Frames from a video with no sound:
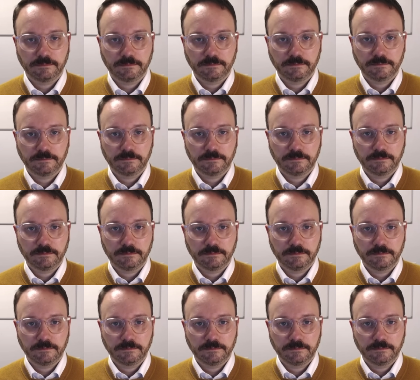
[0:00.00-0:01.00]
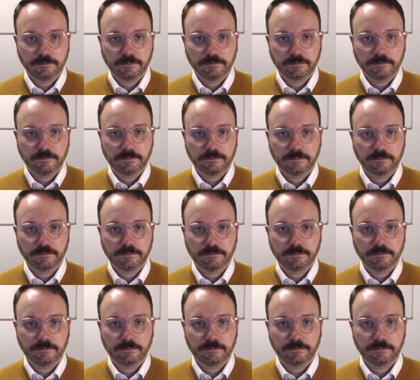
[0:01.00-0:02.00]

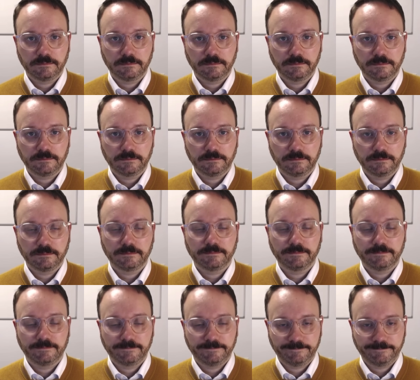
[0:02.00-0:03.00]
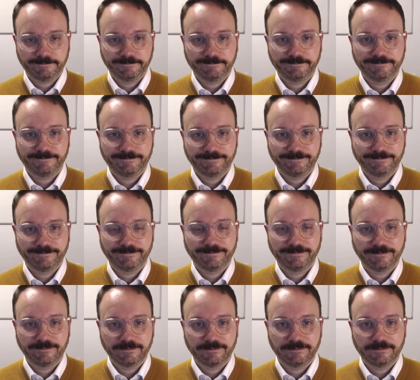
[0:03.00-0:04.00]

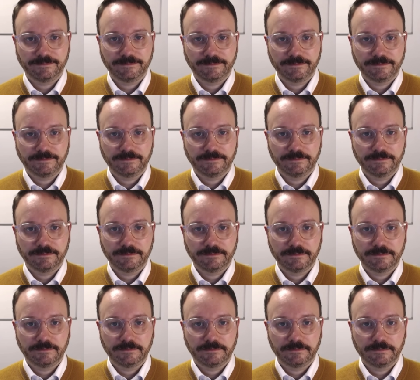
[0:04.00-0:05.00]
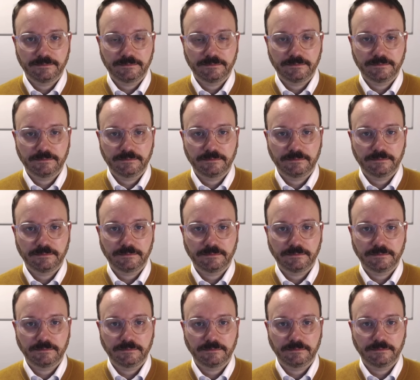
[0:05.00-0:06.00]

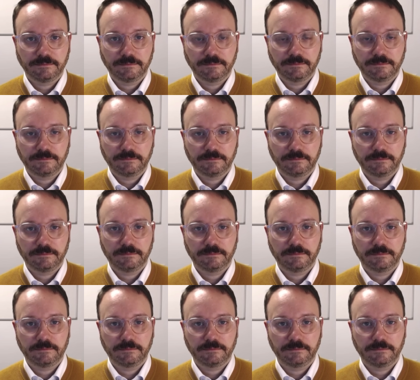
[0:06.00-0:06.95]
[no speech]